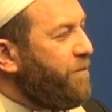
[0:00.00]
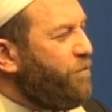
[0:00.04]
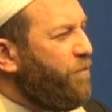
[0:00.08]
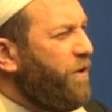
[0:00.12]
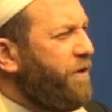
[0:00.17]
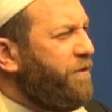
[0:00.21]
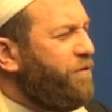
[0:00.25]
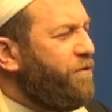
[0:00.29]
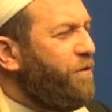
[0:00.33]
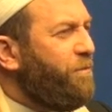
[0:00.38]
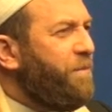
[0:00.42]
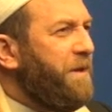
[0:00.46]

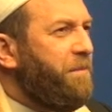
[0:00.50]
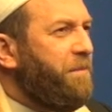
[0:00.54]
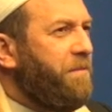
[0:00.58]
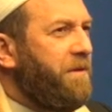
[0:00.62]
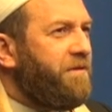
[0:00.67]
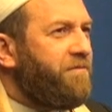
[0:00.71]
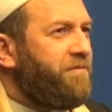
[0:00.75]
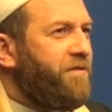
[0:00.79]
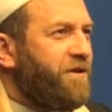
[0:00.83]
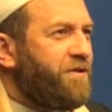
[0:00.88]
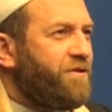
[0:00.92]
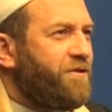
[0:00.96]
When do
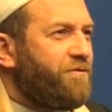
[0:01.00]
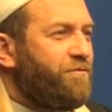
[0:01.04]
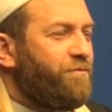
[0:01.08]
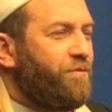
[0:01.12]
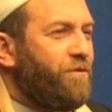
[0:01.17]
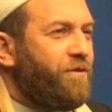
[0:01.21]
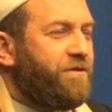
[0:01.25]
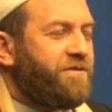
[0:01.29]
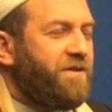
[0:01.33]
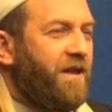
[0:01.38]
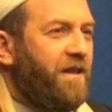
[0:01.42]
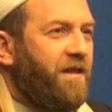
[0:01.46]
people rush
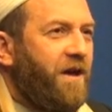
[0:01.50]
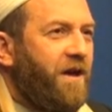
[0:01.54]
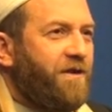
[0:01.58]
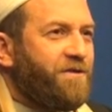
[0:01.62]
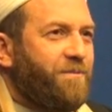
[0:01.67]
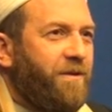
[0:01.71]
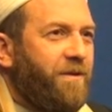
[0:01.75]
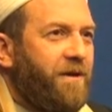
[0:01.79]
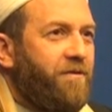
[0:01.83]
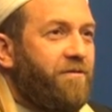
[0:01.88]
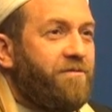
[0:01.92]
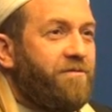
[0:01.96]
towards Allah
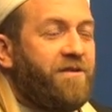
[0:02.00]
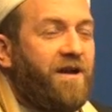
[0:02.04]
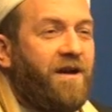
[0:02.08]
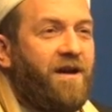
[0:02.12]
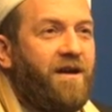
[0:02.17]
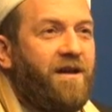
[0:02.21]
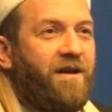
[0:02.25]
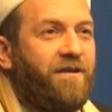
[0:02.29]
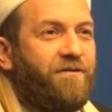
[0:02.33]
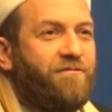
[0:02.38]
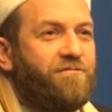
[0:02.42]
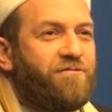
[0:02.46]
subhanahu wa
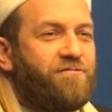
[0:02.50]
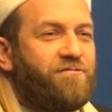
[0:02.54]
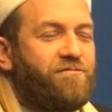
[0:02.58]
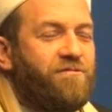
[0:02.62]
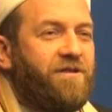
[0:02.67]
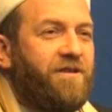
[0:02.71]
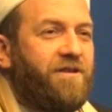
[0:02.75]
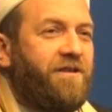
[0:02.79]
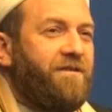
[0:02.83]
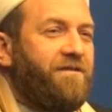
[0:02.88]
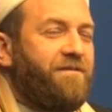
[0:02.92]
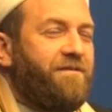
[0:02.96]
ta'ala
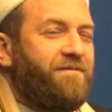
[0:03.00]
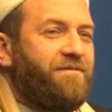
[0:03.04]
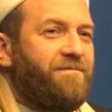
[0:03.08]
usually?